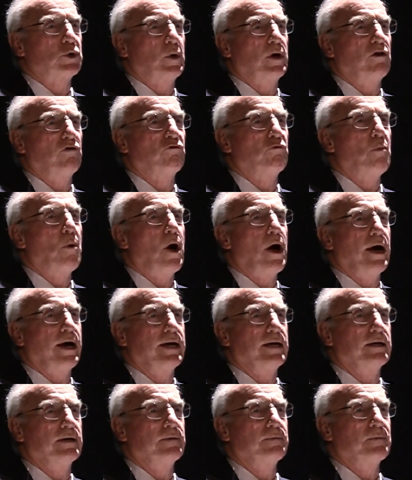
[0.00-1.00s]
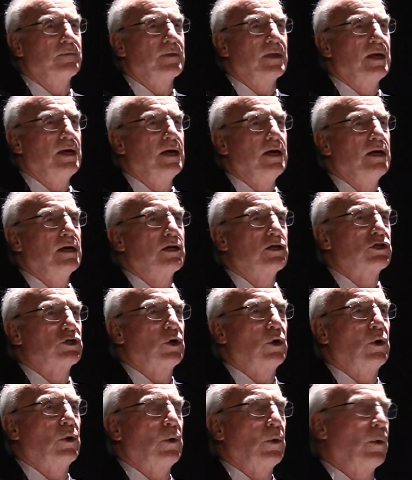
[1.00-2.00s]
12 mine.
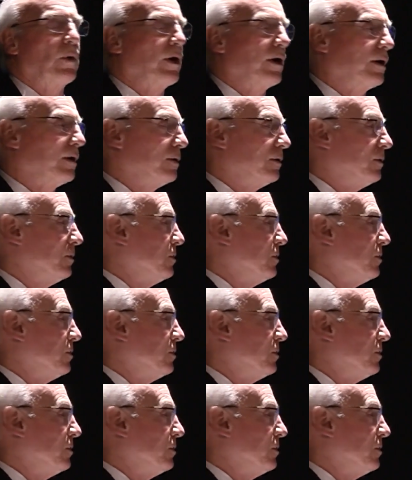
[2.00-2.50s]
So